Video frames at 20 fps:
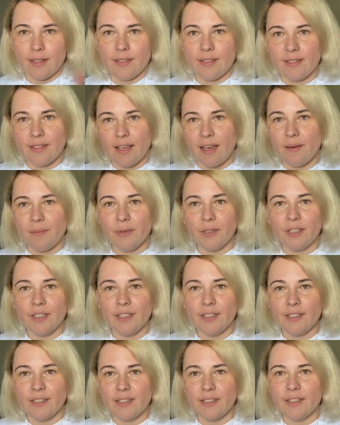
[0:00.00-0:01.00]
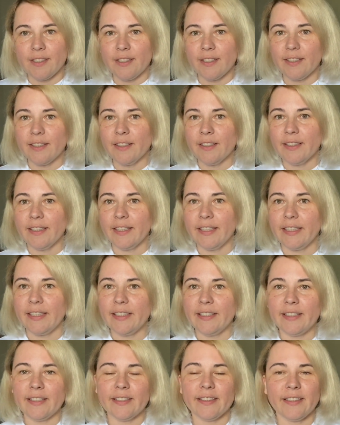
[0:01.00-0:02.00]
Summer is nearly
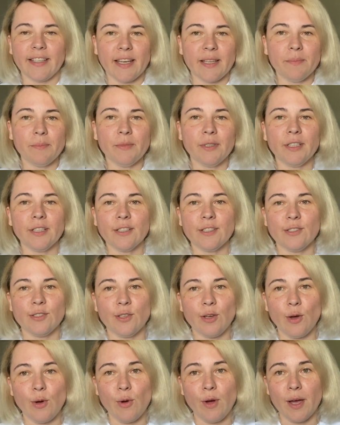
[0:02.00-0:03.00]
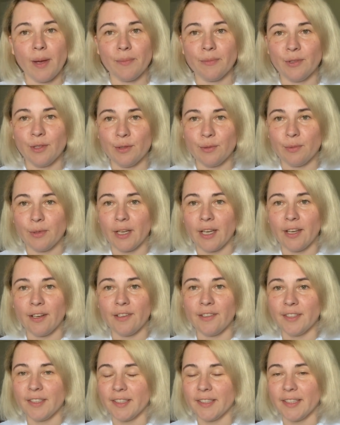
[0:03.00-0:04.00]
here in Denmark, so I'm not
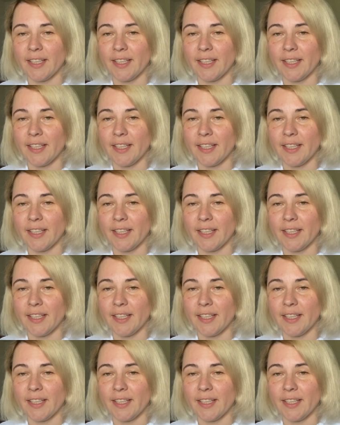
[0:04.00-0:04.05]
wearing